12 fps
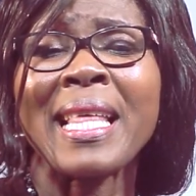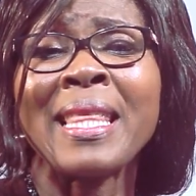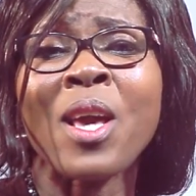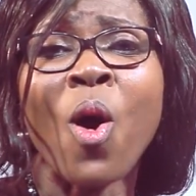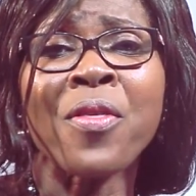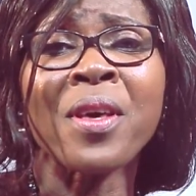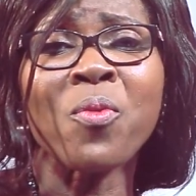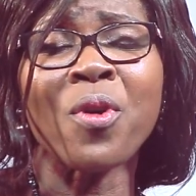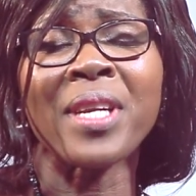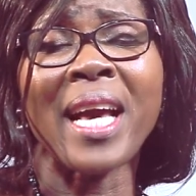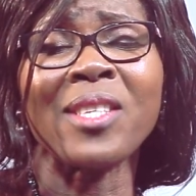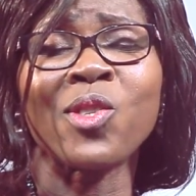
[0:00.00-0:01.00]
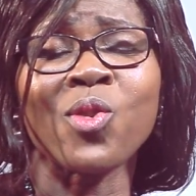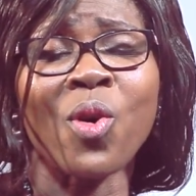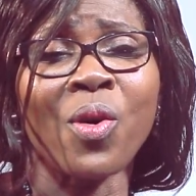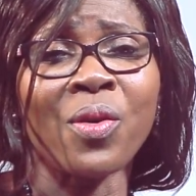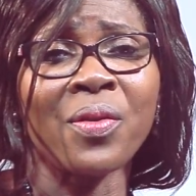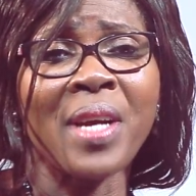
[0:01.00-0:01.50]
The other one I
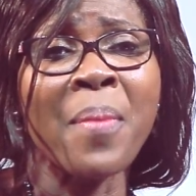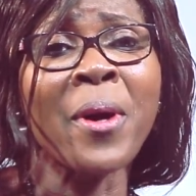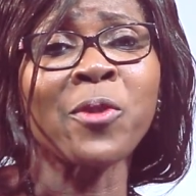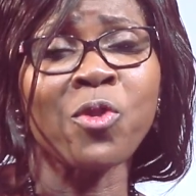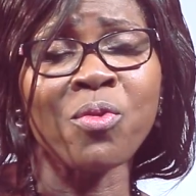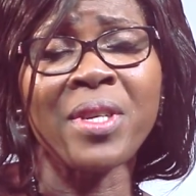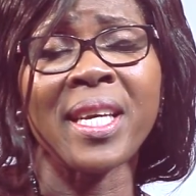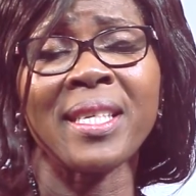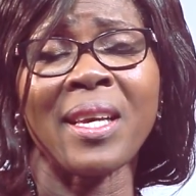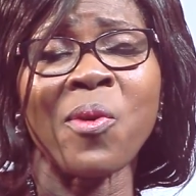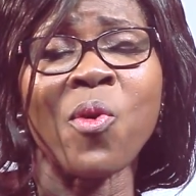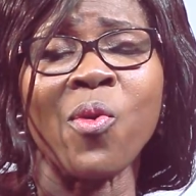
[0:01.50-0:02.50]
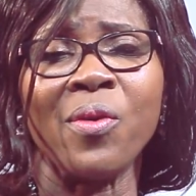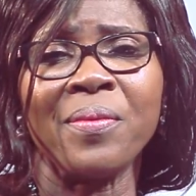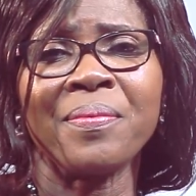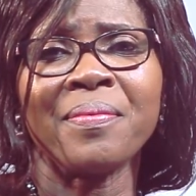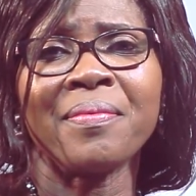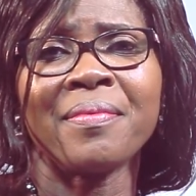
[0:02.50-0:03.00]
saw about 2 days ago,
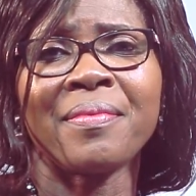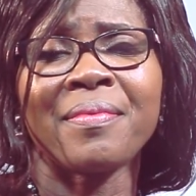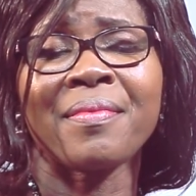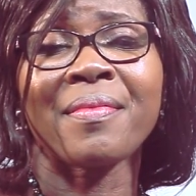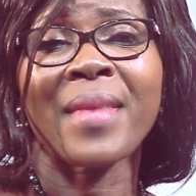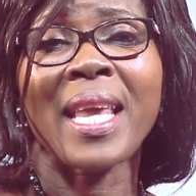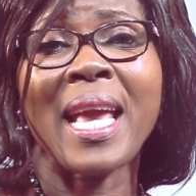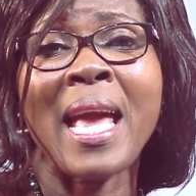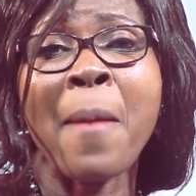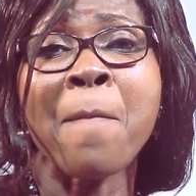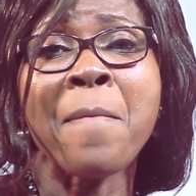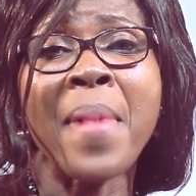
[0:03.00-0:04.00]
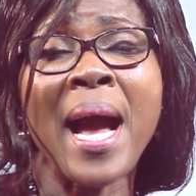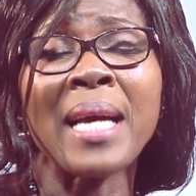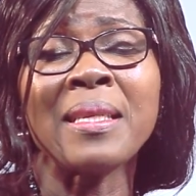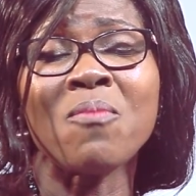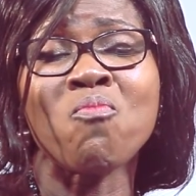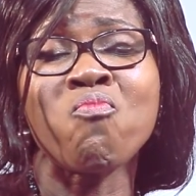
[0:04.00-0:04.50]
a
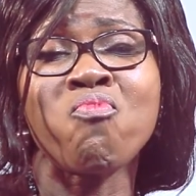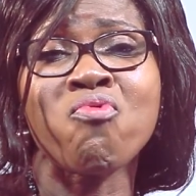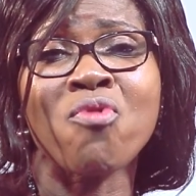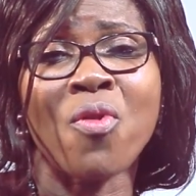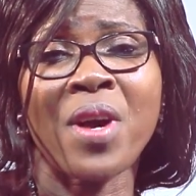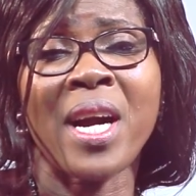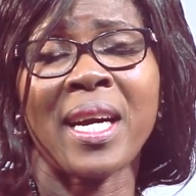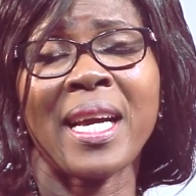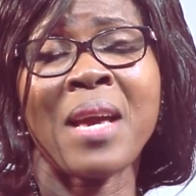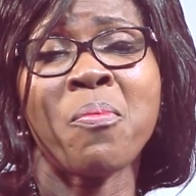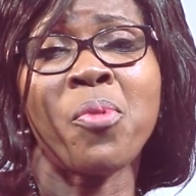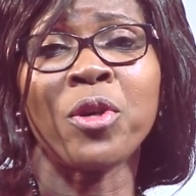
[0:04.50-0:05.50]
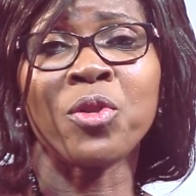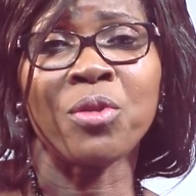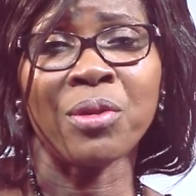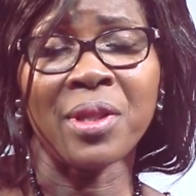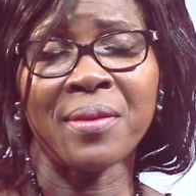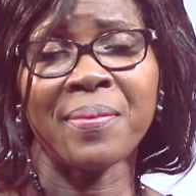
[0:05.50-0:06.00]
man broke a
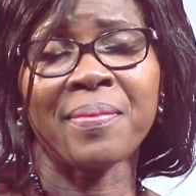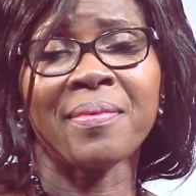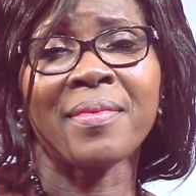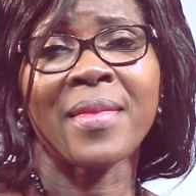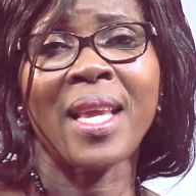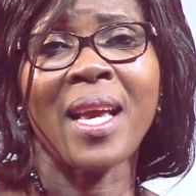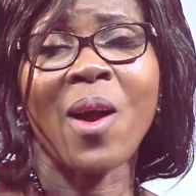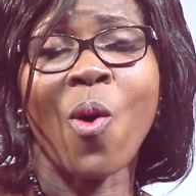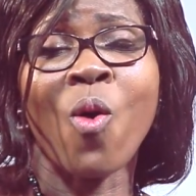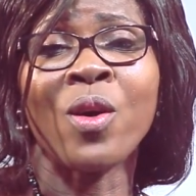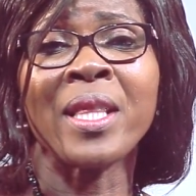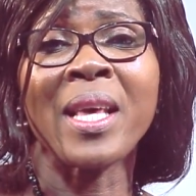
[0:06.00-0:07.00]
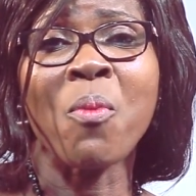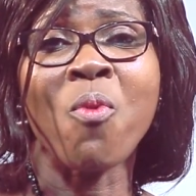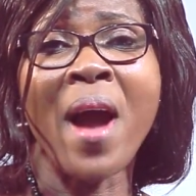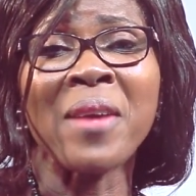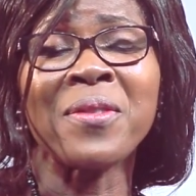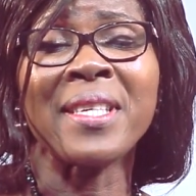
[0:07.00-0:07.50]
bottle on the
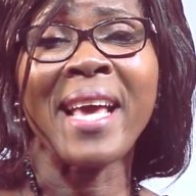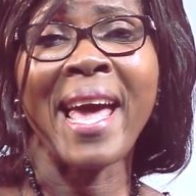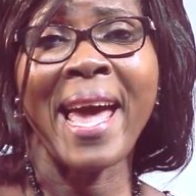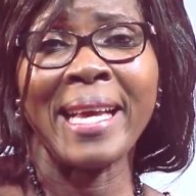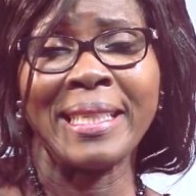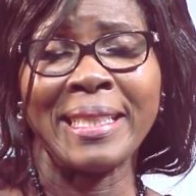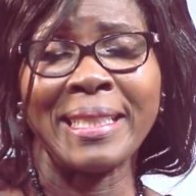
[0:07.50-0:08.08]
wife's head.